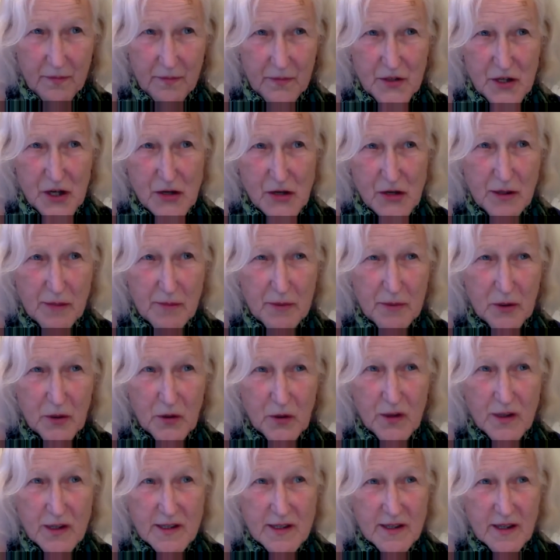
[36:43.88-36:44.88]
Tony
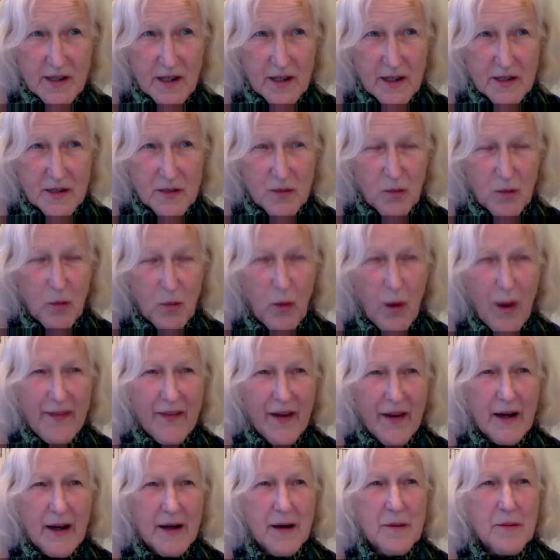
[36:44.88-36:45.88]
Booth has asked
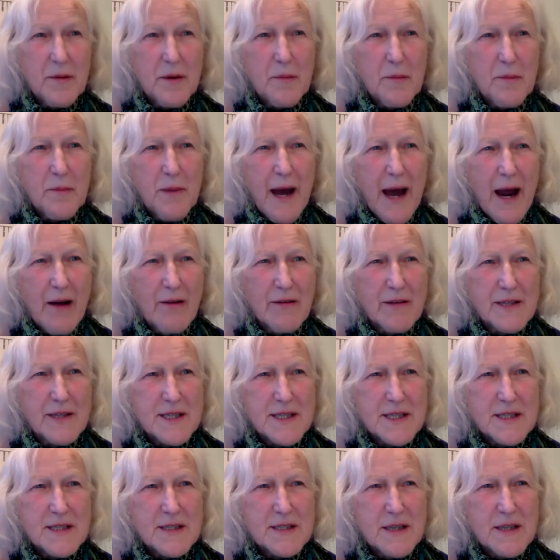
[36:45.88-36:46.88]
whether
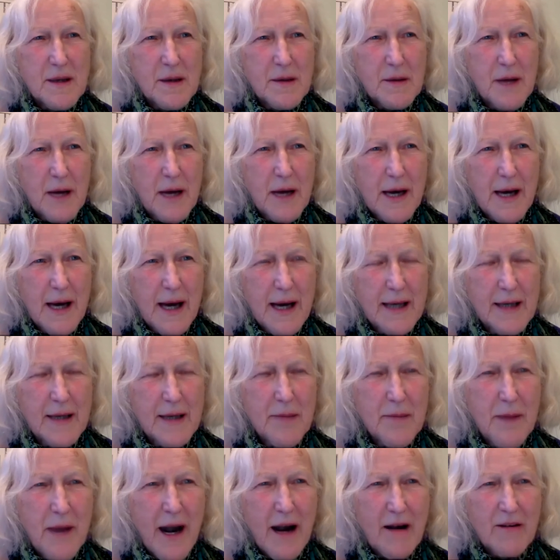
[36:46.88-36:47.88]
parents, uh, any
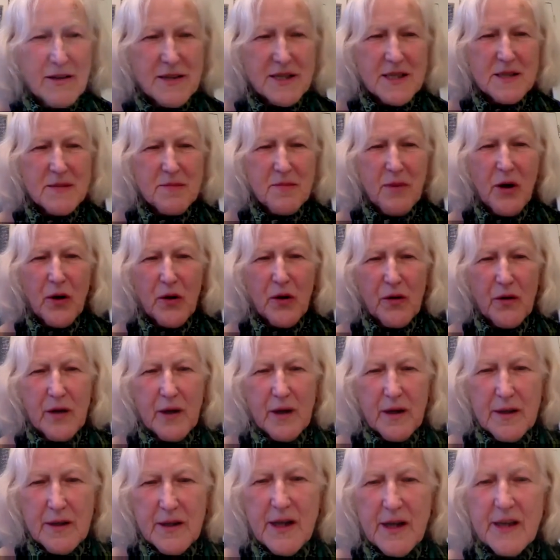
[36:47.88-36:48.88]
parents spoke
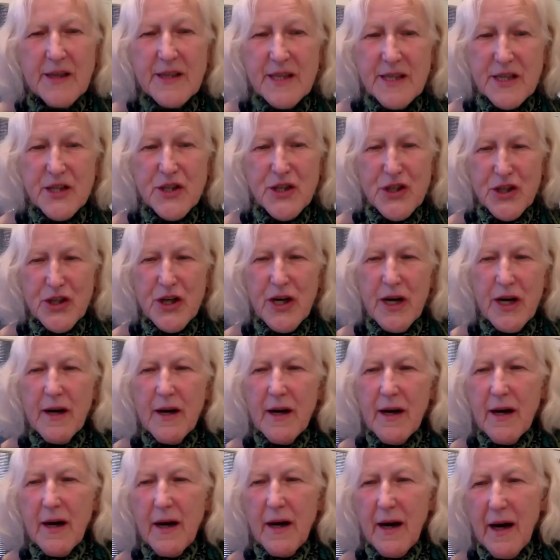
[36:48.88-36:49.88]
Yiddish,
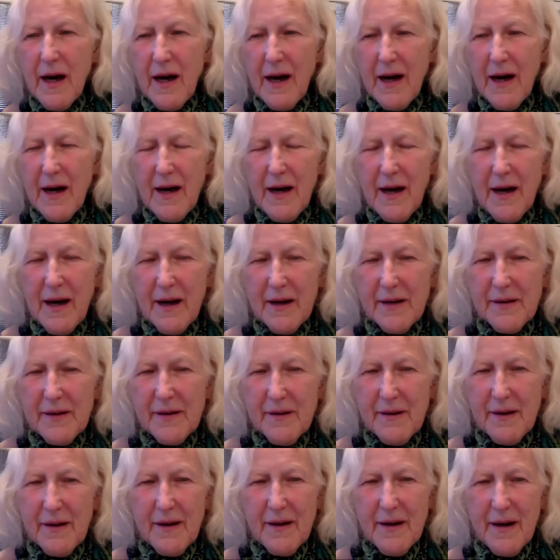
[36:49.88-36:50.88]
uh,
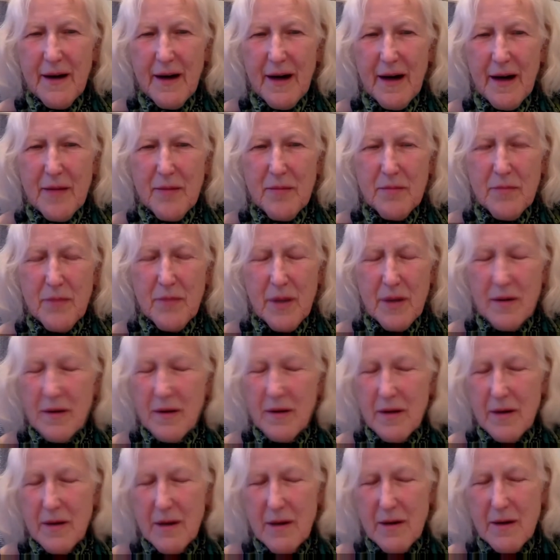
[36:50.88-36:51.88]
and I'm
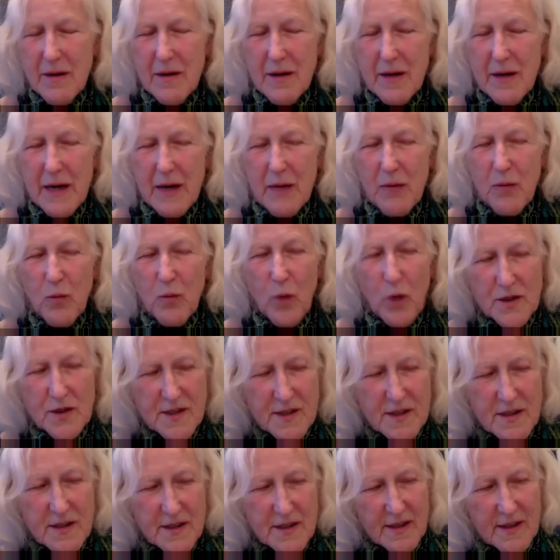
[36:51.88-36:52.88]
it
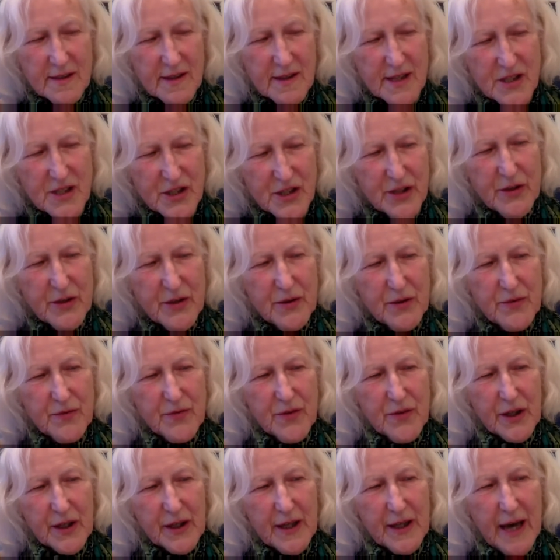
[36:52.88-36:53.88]
wasn't an issue
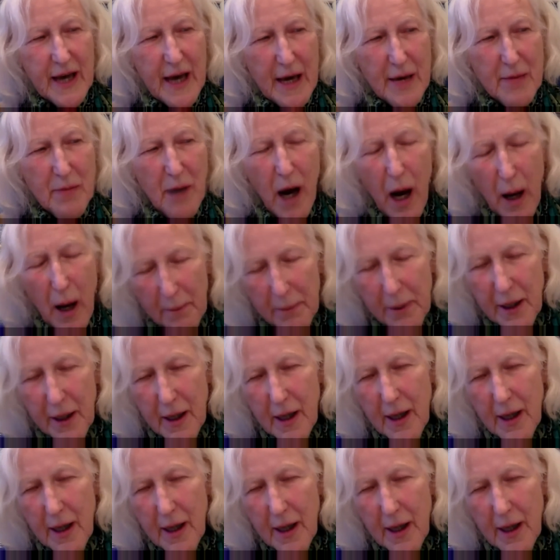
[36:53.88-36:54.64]
that came up